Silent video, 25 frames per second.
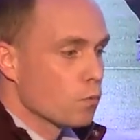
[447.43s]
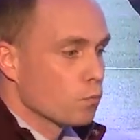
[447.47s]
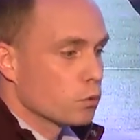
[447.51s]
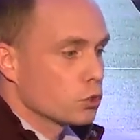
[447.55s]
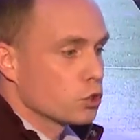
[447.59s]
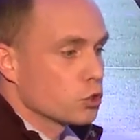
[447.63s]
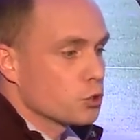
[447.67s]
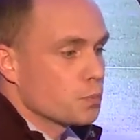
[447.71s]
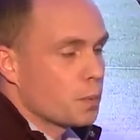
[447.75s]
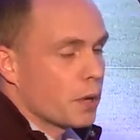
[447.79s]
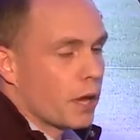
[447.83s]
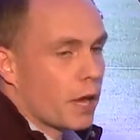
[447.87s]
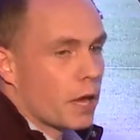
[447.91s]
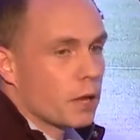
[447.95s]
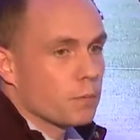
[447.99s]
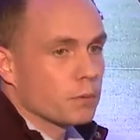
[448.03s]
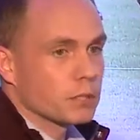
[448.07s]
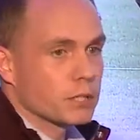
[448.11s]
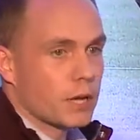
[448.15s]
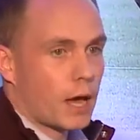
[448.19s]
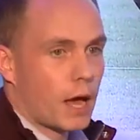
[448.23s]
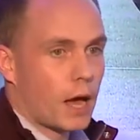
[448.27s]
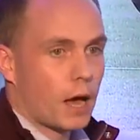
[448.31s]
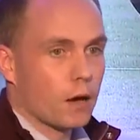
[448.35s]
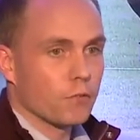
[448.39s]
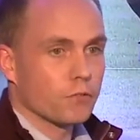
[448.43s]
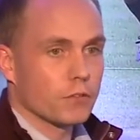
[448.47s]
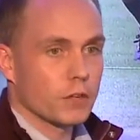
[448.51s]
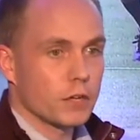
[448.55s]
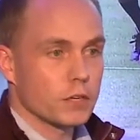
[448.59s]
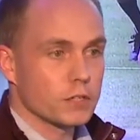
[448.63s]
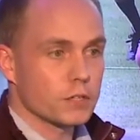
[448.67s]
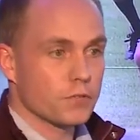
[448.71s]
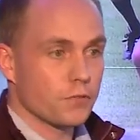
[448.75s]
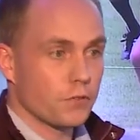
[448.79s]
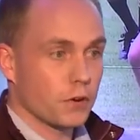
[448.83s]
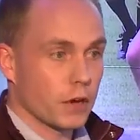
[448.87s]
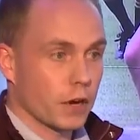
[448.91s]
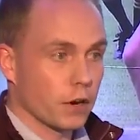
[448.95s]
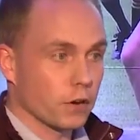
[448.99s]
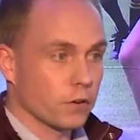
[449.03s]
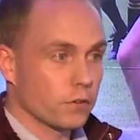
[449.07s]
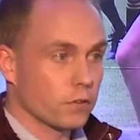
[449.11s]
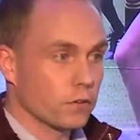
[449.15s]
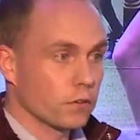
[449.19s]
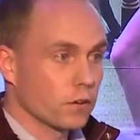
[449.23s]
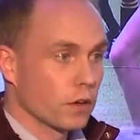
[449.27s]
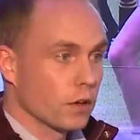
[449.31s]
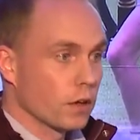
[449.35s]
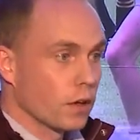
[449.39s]
But just being able to have these
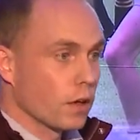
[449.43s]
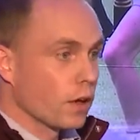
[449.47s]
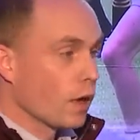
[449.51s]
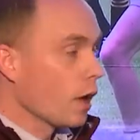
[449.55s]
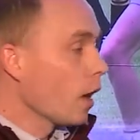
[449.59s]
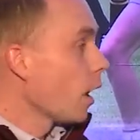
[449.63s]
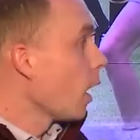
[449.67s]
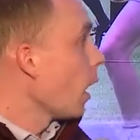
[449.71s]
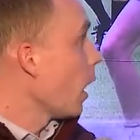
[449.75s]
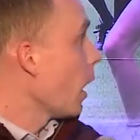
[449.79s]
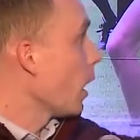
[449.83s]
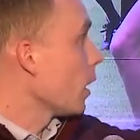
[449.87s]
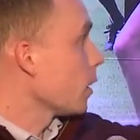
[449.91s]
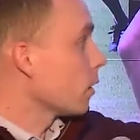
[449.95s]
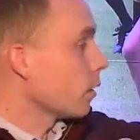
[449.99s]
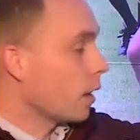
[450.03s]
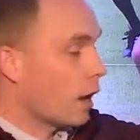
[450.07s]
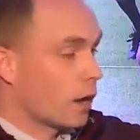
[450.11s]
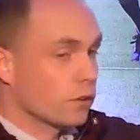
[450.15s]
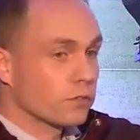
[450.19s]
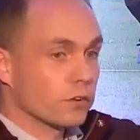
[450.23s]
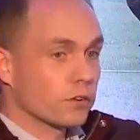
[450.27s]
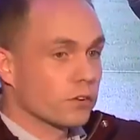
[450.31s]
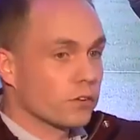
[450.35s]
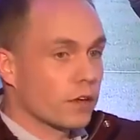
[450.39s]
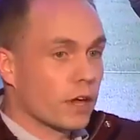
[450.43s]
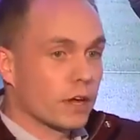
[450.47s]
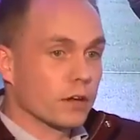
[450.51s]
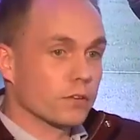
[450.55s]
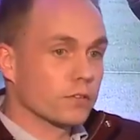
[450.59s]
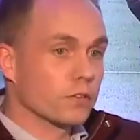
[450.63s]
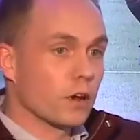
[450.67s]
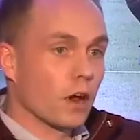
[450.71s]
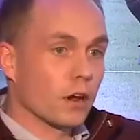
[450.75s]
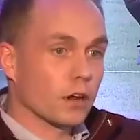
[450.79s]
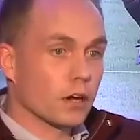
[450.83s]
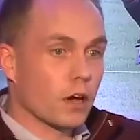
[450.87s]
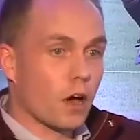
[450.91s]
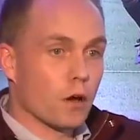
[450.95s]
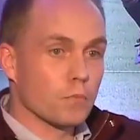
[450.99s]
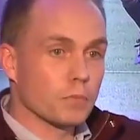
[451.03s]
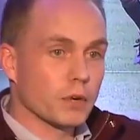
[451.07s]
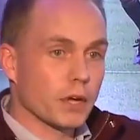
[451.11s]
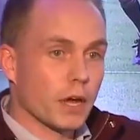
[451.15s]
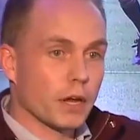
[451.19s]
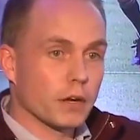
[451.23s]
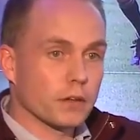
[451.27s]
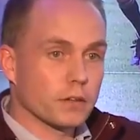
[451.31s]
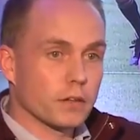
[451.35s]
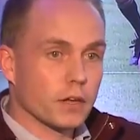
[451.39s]
figures, and as I said, it's not a
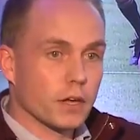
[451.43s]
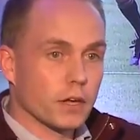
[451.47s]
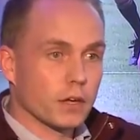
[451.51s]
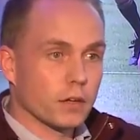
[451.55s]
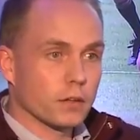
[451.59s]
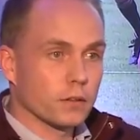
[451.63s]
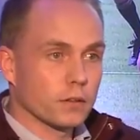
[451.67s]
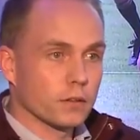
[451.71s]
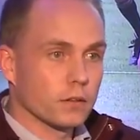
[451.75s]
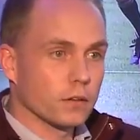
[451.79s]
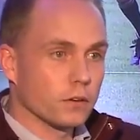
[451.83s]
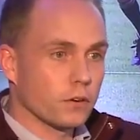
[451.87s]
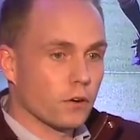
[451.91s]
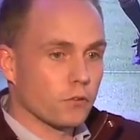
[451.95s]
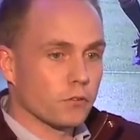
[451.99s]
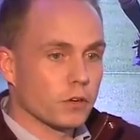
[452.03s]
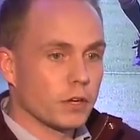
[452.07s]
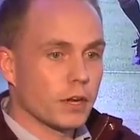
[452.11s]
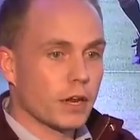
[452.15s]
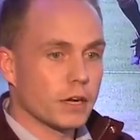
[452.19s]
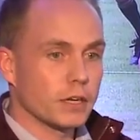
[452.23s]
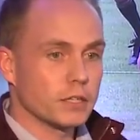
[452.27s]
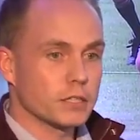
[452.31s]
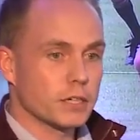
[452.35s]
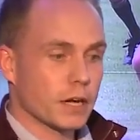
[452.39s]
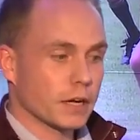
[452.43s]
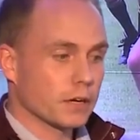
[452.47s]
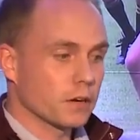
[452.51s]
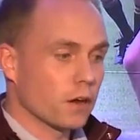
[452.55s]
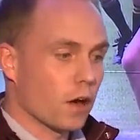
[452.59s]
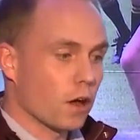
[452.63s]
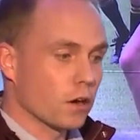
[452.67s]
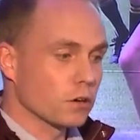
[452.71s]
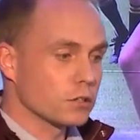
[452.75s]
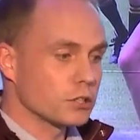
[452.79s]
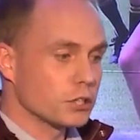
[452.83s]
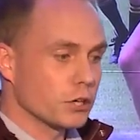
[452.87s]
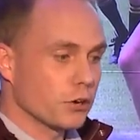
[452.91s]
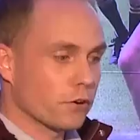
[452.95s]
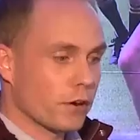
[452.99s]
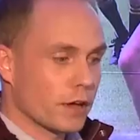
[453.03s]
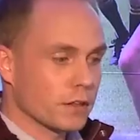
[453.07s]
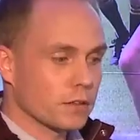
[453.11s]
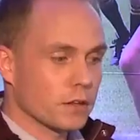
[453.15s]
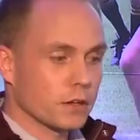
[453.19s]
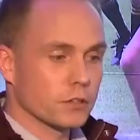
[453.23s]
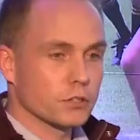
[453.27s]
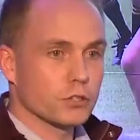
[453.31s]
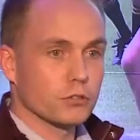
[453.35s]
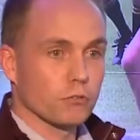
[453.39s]
complicated thing. You don't need any technology or
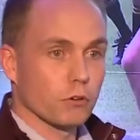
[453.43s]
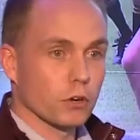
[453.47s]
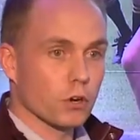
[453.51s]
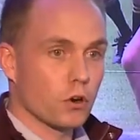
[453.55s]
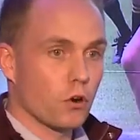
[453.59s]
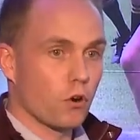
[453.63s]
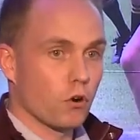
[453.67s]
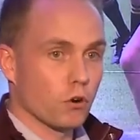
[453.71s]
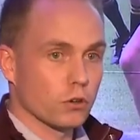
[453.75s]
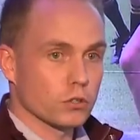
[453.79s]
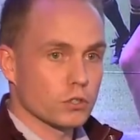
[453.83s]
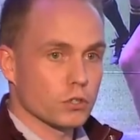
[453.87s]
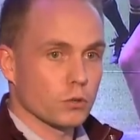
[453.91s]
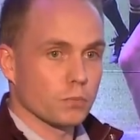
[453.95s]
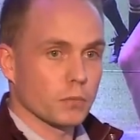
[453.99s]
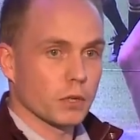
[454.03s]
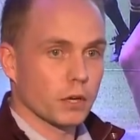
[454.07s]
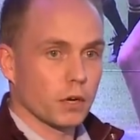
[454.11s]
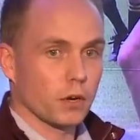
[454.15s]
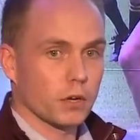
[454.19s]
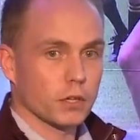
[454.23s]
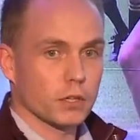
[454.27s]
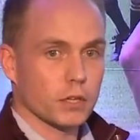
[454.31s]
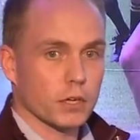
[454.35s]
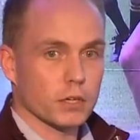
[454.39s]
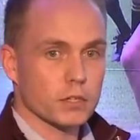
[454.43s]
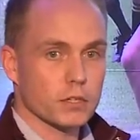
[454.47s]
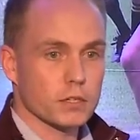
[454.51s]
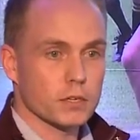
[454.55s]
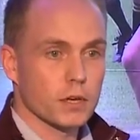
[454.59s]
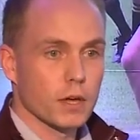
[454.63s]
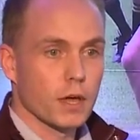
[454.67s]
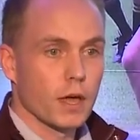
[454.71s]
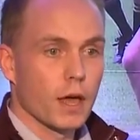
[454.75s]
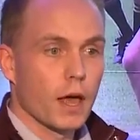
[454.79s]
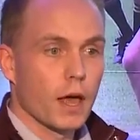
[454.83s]
anything to record something like this.